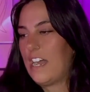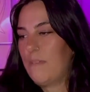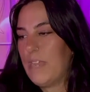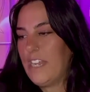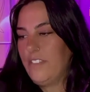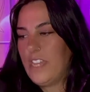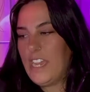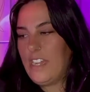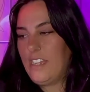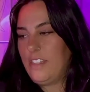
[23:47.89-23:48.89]
And
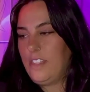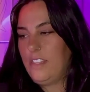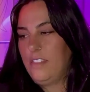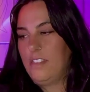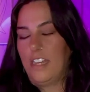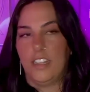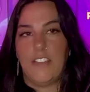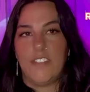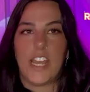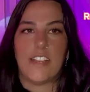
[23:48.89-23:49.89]
then
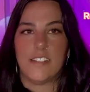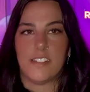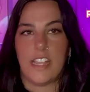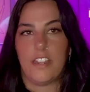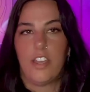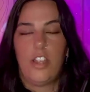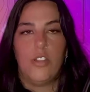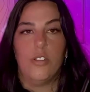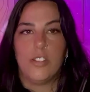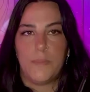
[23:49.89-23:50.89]
11th house is like
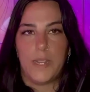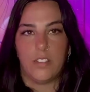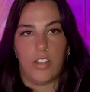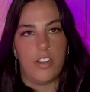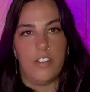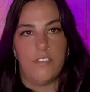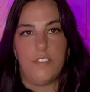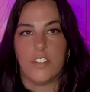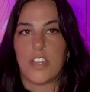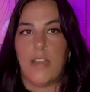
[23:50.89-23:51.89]
who you spend a lot
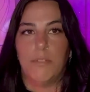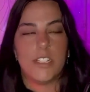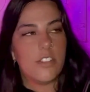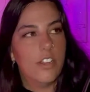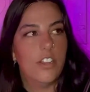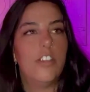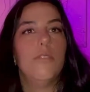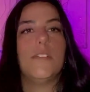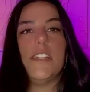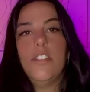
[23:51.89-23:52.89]
of your time with. So
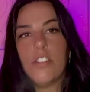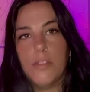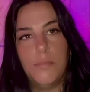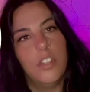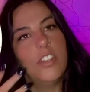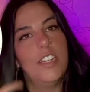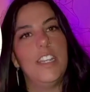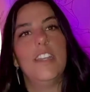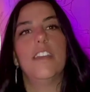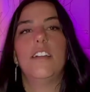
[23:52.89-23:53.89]
who was in your
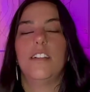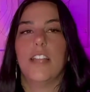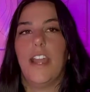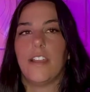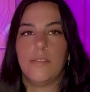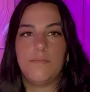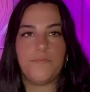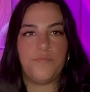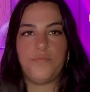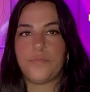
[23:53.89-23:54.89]
community, like
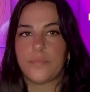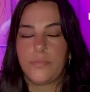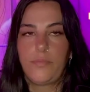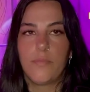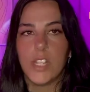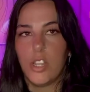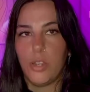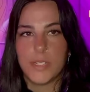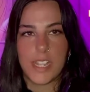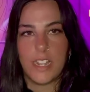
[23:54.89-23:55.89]

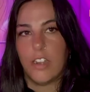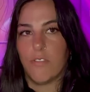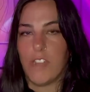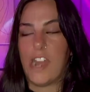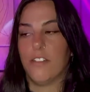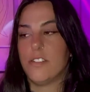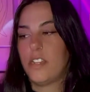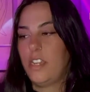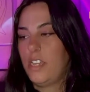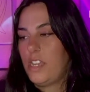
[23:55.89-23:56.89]
who was like around.